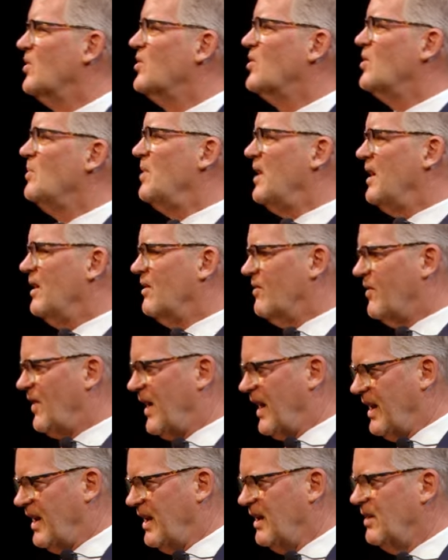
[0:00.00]
to be
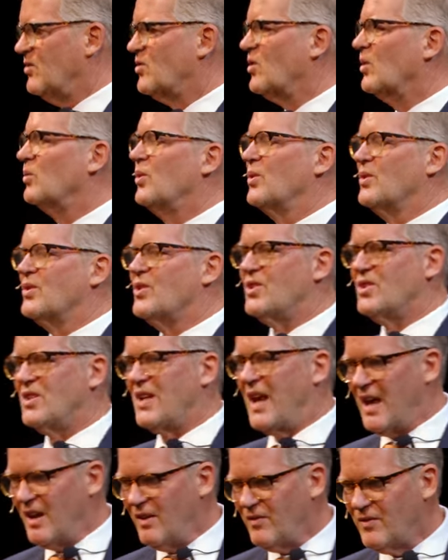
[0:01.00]
inviting, to look
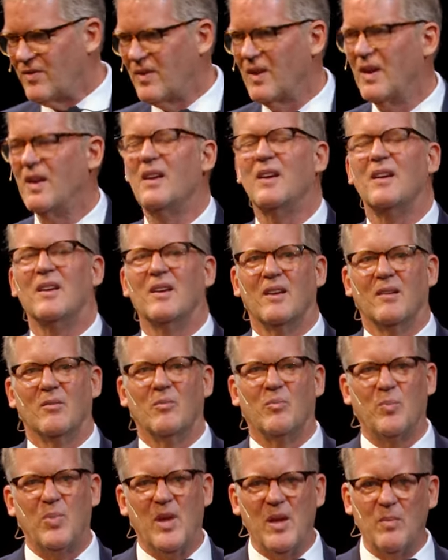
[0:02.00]
safe.
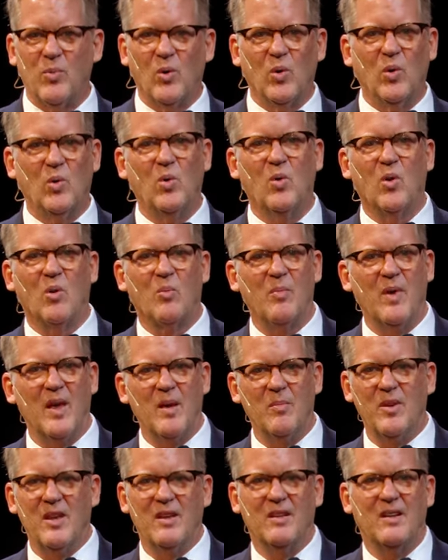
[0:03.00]
People who are
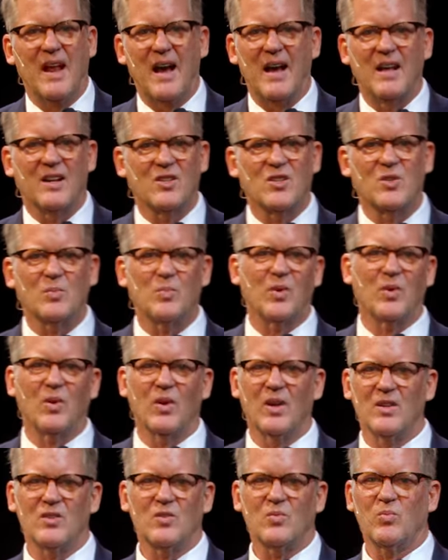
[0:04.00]
maybe not
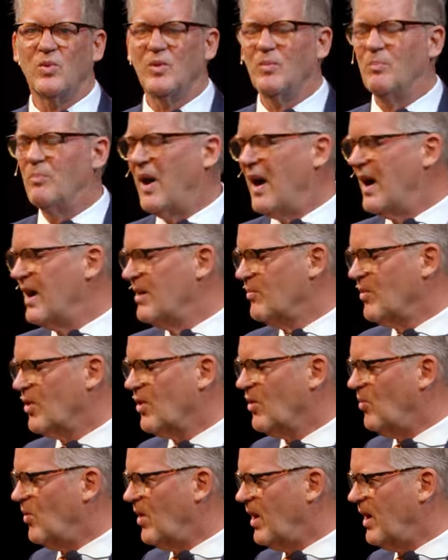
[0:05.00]
experienced with buying
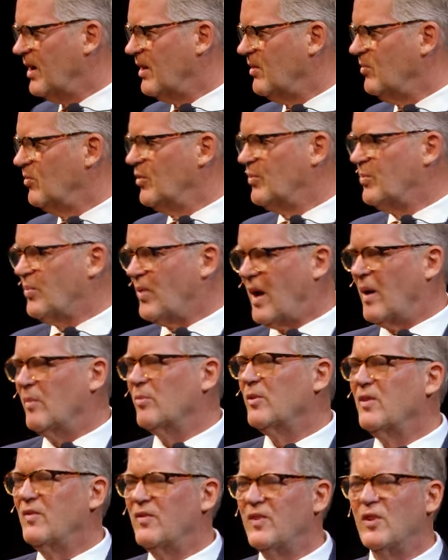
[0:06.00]
marijuana would
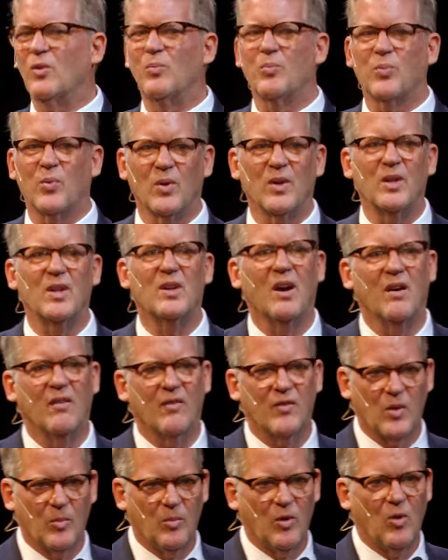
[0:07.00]
probably feel pretty
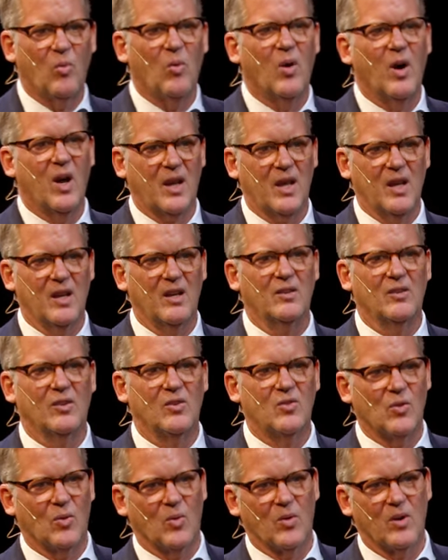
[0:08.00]
comfortable walking in the
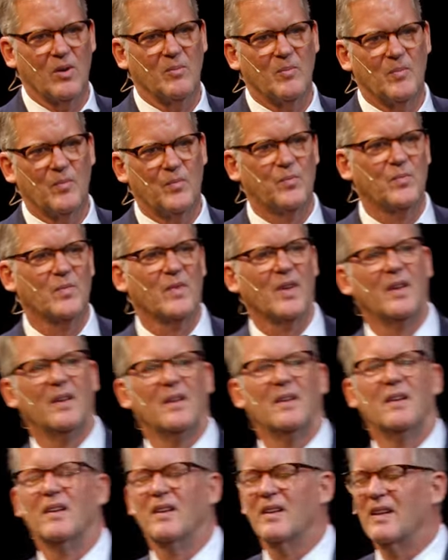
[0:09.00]
door.
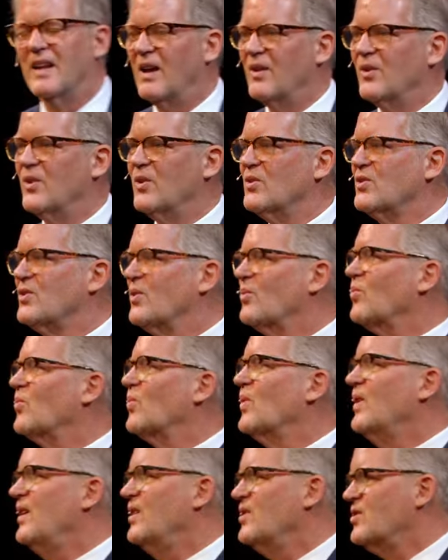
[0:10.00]
Now, there is a
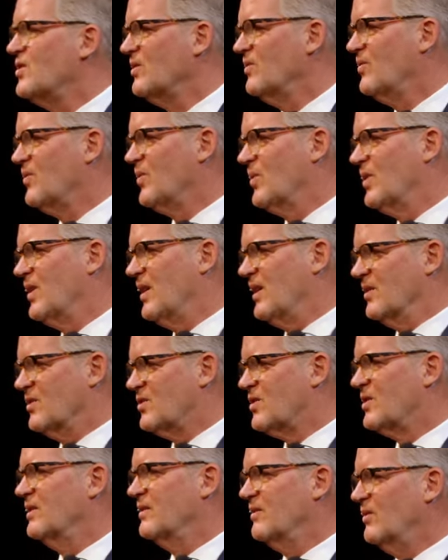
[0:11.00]
reason for
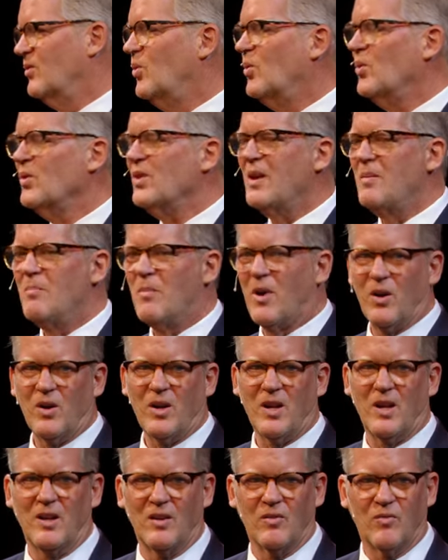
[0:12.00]
this. Who are they
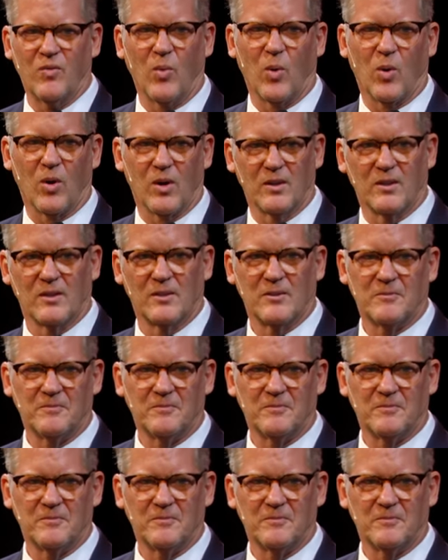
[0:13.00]
marketing for?